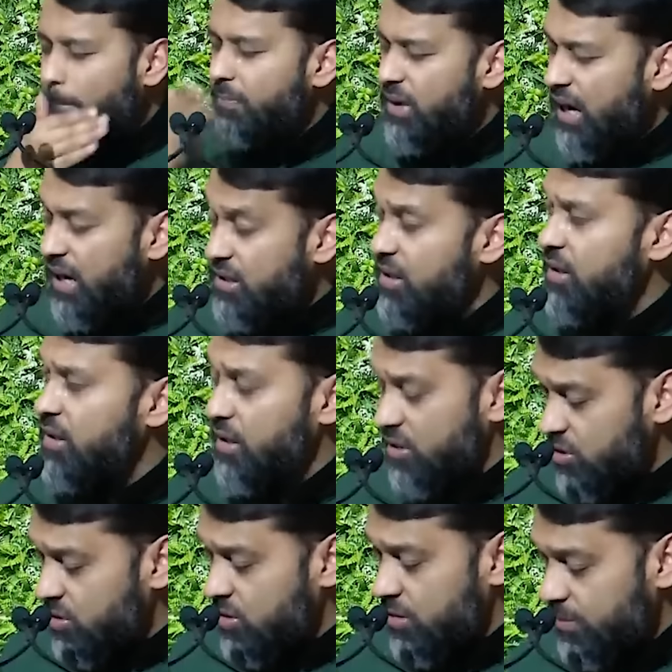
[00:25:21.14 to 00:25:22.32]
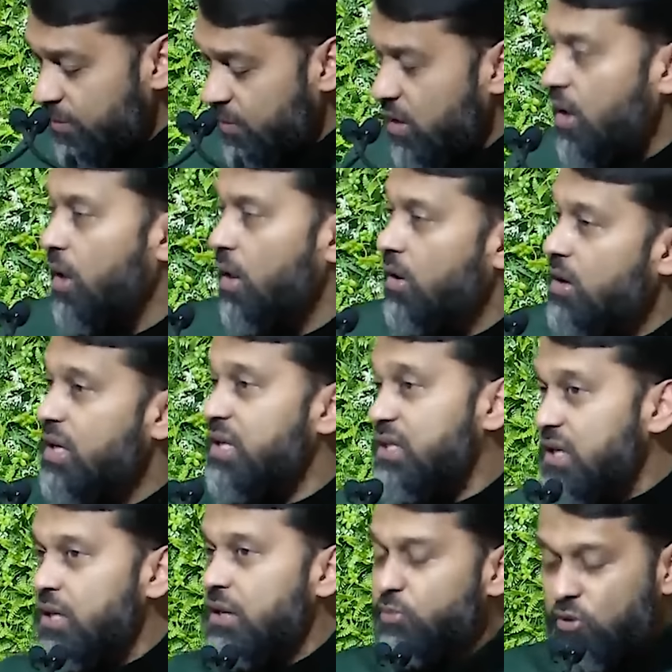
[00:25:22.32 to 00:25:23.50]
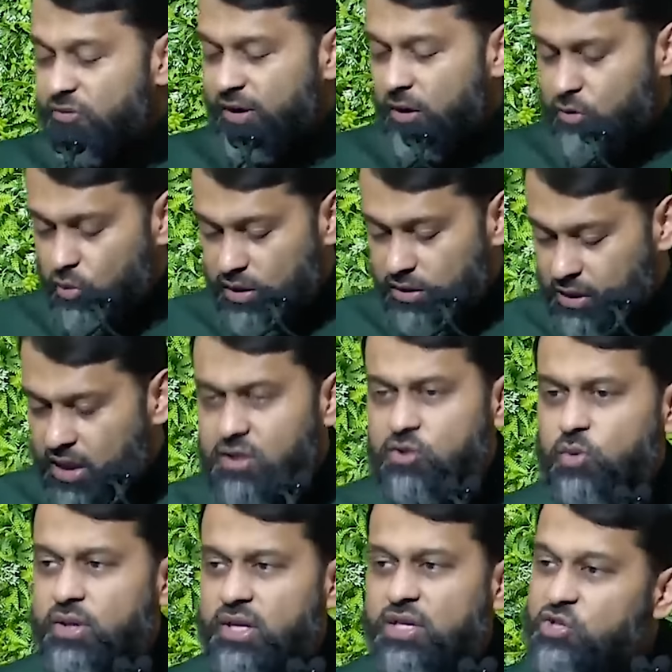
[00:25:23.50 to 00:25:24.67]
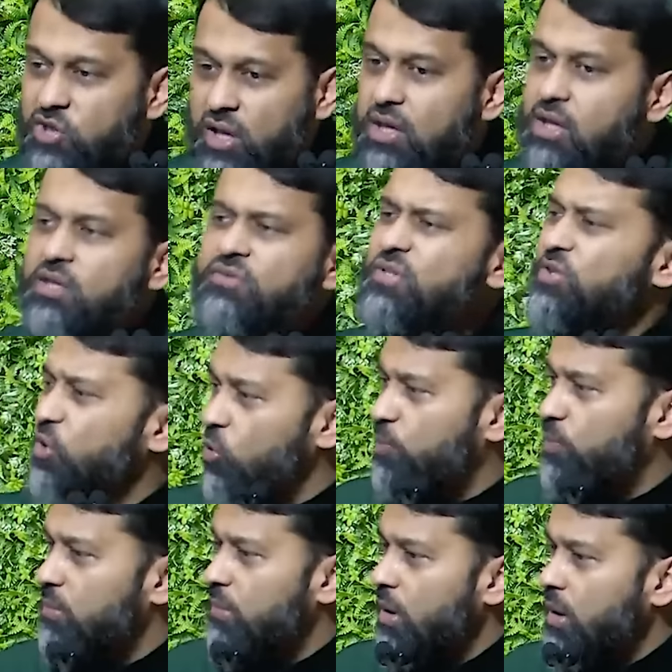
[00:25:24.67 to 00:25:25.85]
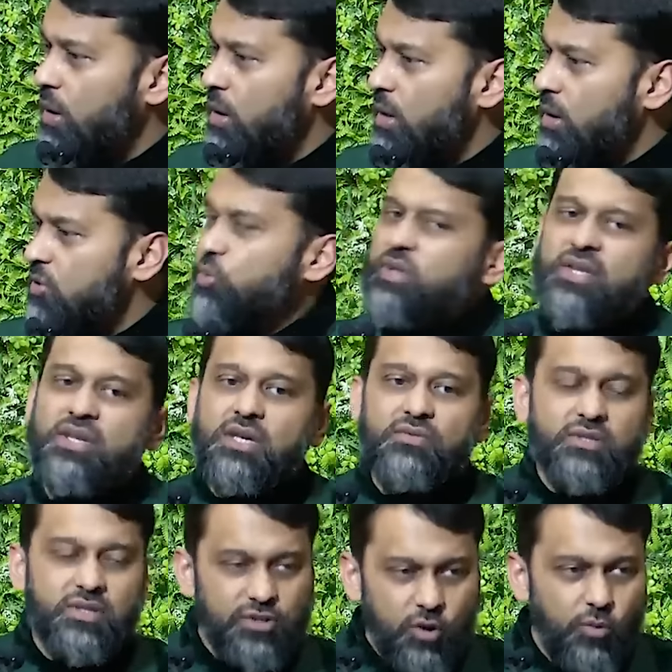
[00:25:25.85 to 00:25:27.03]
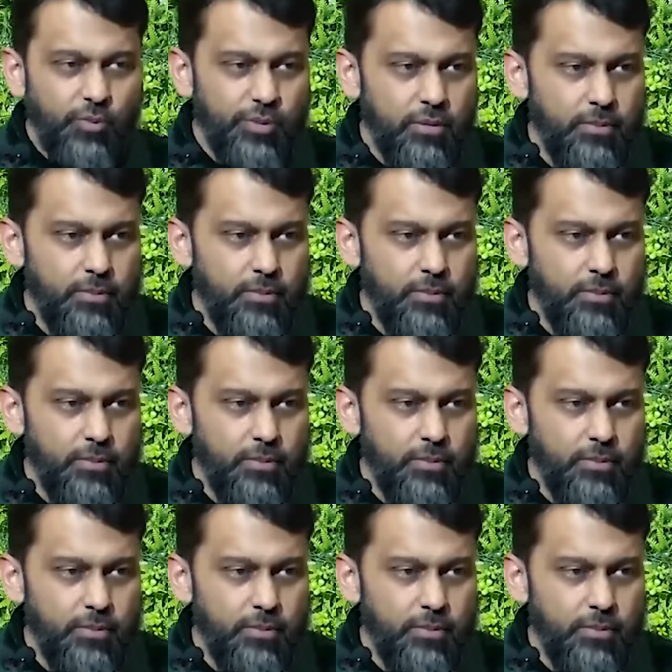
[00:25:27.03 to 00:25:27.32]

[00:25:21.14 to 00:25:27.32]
hadith that is indeed a profound one, and it's one that inshallah gives us hope. It's one that gives us hope.